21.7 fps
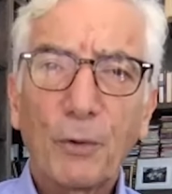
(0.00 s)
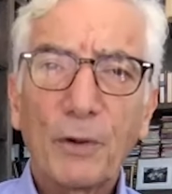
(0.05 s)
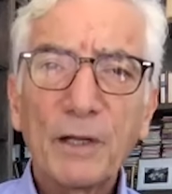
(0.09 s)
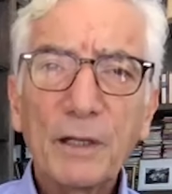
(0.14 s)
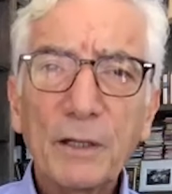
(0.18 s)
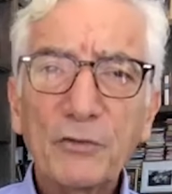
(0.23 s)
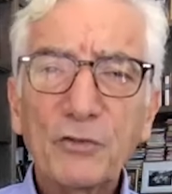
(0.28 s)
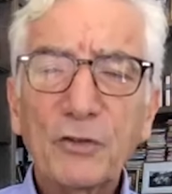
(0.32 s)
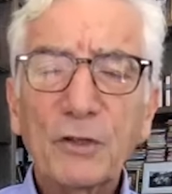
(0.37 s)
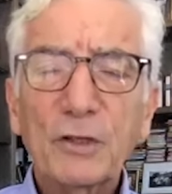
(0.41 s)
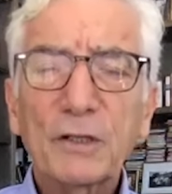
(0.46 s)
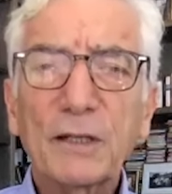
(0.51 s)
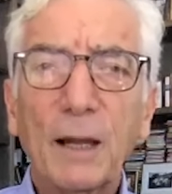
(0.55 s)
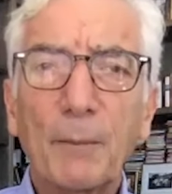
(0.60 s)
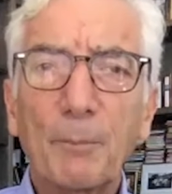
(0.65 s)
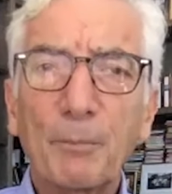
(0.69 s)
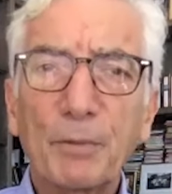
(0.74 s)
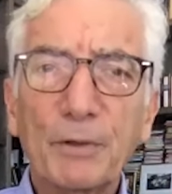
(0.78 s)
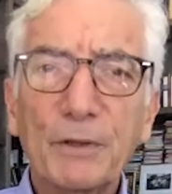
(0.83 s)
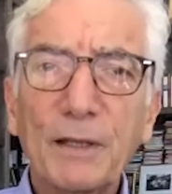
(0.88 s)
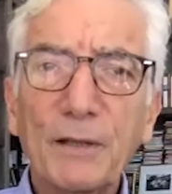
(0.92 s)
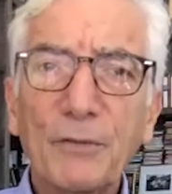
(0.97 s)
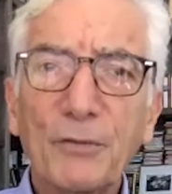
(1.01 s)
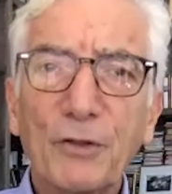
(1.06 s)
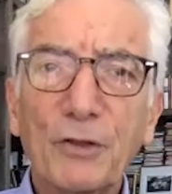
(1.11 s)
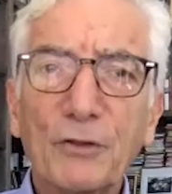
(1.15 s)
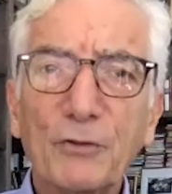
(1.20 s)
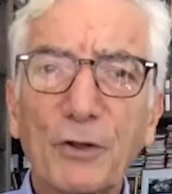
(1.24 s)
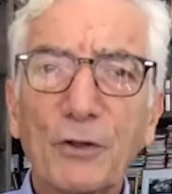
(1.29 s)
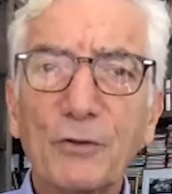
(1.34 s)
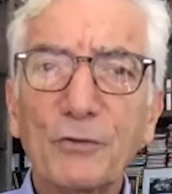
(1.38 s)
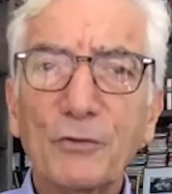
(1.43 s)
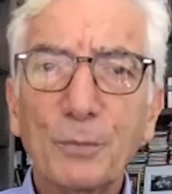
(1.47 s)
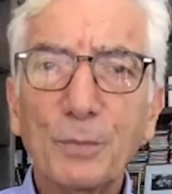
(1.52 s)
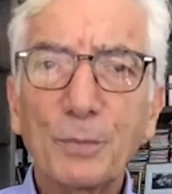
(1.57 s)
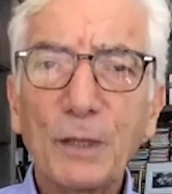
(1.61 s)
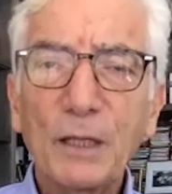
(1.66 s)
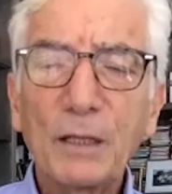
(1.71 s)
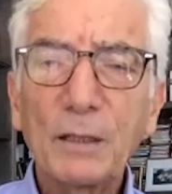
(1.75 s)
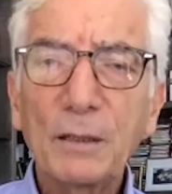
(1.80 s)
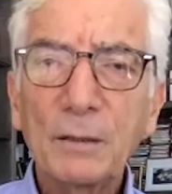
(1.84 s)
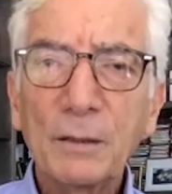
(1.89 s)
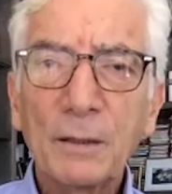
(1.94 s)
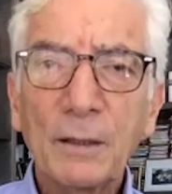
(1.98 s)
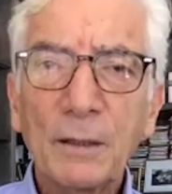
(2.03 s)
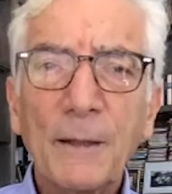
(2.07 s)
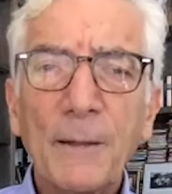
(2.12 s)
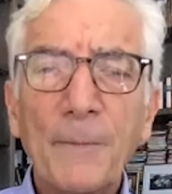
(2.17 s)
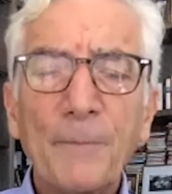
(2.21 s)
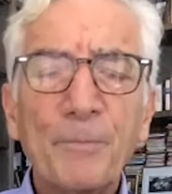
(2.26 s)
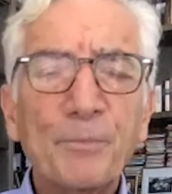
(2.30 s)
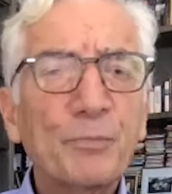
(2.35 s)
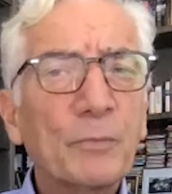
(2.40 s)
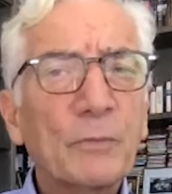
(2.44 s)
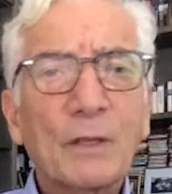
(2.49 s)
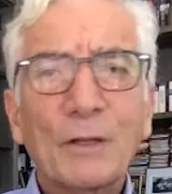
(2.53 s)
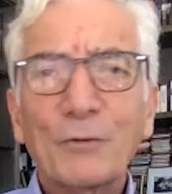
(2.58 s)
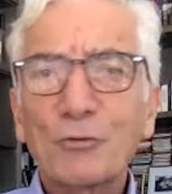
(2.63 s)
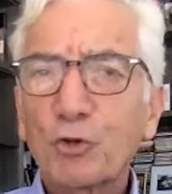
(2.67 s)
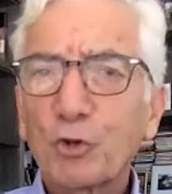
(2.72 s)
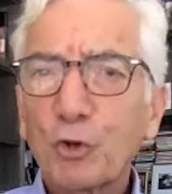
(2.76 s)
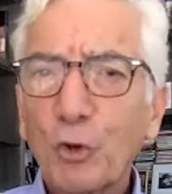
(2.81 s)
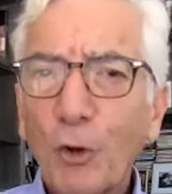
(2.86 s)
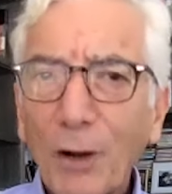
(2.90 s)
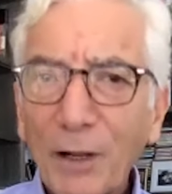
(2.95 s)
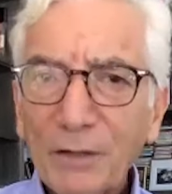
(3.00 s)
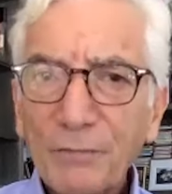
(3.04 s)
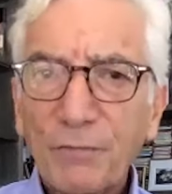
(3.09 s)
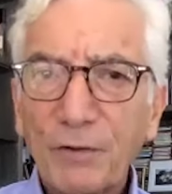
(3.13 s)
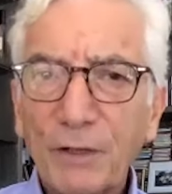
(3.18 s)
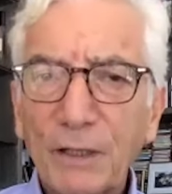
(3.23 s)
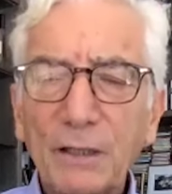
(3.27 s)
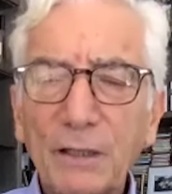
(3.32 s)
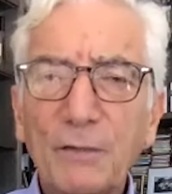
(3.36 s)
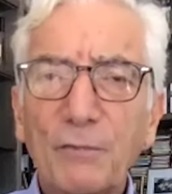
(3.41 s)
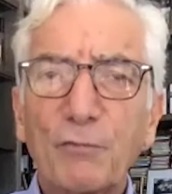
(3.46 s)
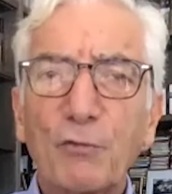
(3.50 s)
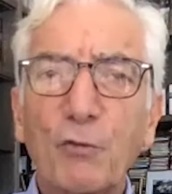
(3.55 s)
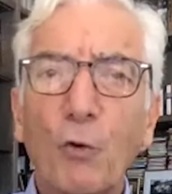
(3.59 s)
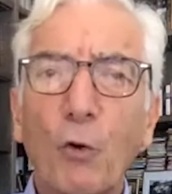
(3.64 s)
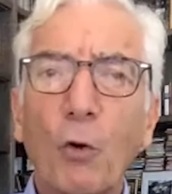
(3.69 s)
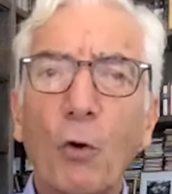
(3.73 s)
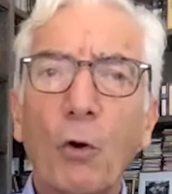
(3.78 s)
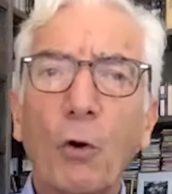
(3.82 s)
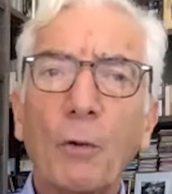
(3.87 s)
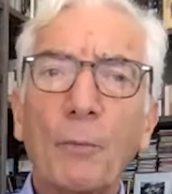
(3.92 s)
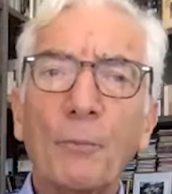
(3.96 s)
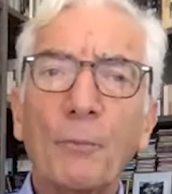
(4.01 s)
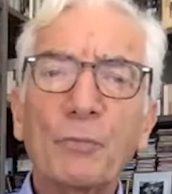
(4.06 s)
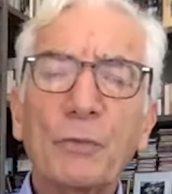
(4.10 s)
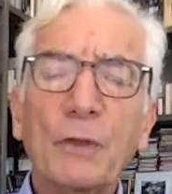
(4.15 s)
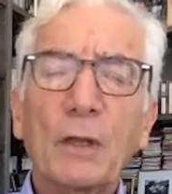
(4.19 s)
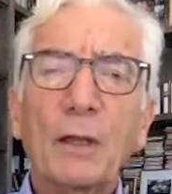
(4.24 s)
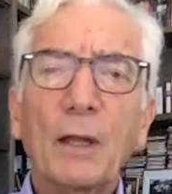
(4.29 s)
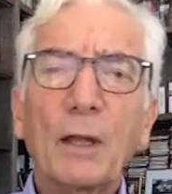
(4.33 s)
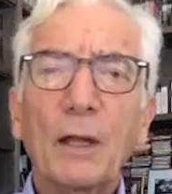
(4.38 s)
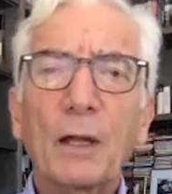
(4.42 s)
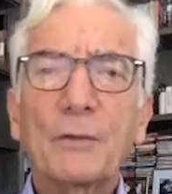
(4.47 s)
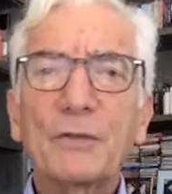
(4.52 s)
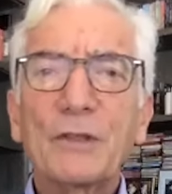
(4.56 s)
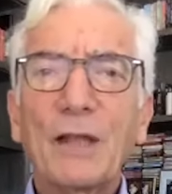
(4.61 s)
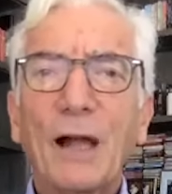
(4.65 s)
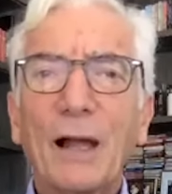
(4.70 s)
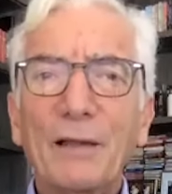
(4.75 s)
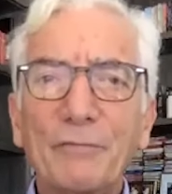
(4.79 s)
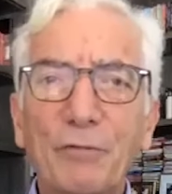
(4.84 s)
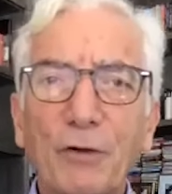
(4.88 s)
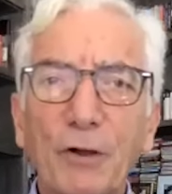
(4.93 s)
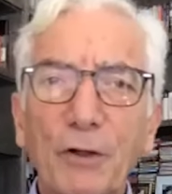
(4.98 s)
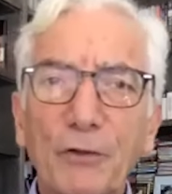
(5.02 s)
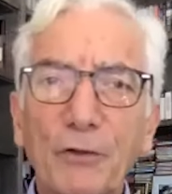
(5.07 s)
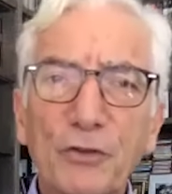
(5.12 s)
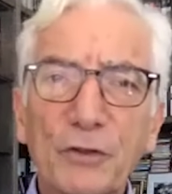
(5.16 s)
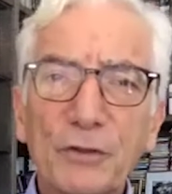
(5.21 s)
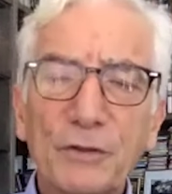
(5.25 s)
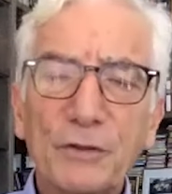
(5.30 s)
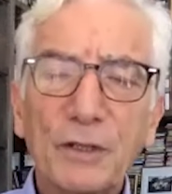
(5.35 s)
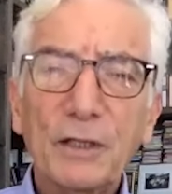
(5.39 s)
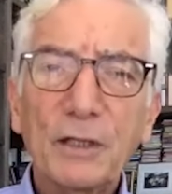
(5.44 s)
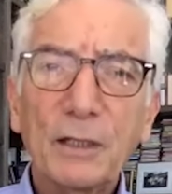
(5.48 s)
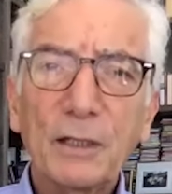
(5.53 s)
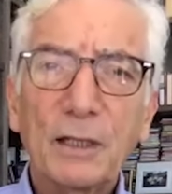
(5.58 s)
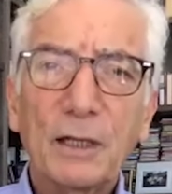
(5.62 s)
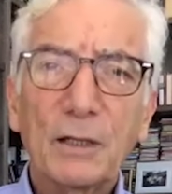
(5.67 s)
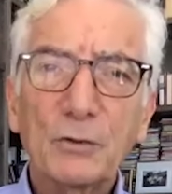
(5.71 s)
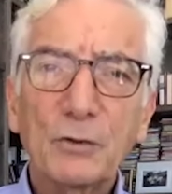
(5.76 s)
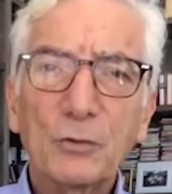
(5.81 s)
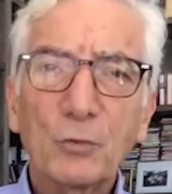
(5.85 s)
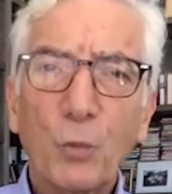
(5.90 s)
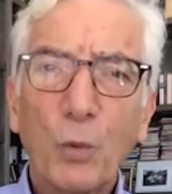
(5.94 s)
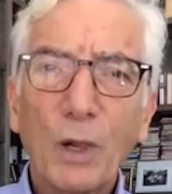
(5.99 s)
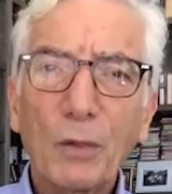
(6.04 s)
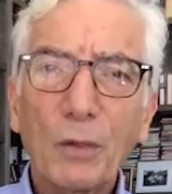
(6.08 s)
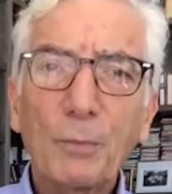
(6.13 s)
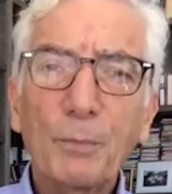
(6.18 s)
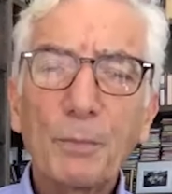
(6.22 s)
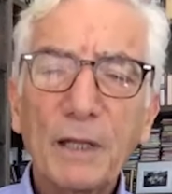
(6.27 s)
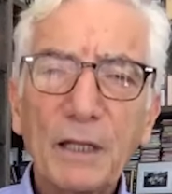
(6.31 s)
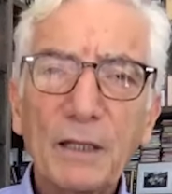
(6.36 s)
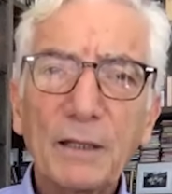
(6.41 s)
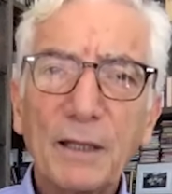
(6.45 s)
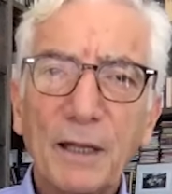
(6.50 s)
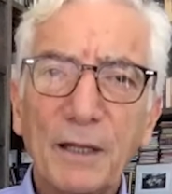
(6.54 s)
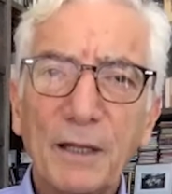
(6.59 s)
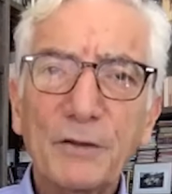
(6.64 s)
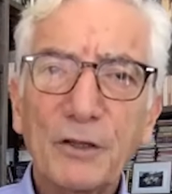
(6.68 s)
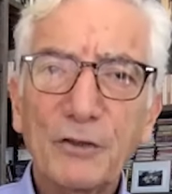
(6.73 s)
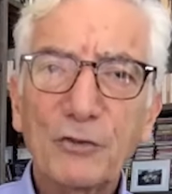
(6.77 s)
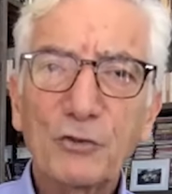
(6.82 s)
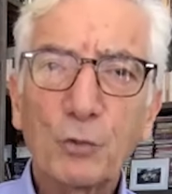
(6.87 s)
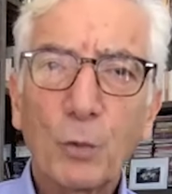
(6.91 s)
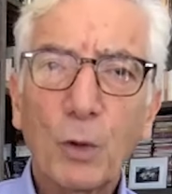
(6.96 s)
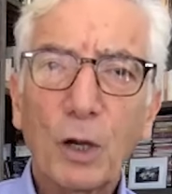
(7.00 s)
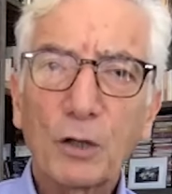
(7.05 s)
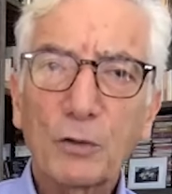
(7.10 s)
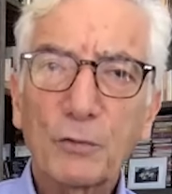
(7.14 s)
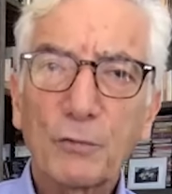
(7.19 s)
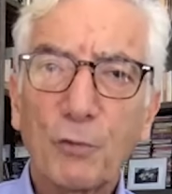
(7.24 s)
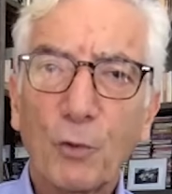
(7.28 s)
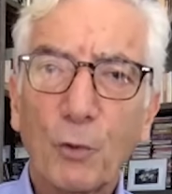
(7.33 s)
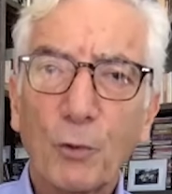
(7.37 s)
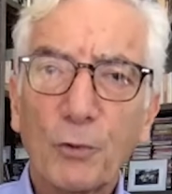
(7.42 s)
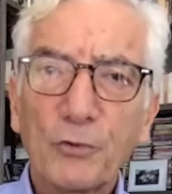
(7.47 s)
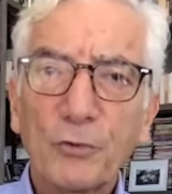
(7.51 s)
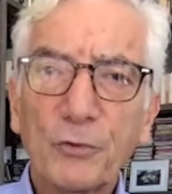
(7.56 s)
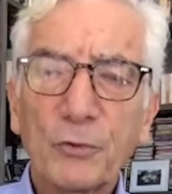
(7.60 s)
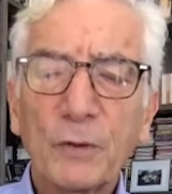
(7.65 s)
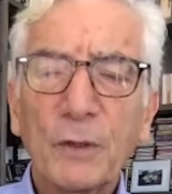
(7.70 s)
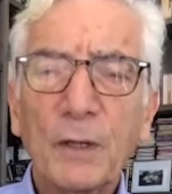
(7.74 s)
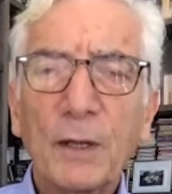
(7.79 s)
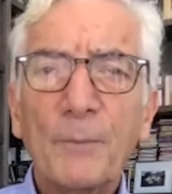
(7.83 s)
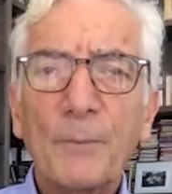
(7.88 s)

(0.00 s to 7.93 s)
Here's a company that has been driving for diversity and well-being in its workforce.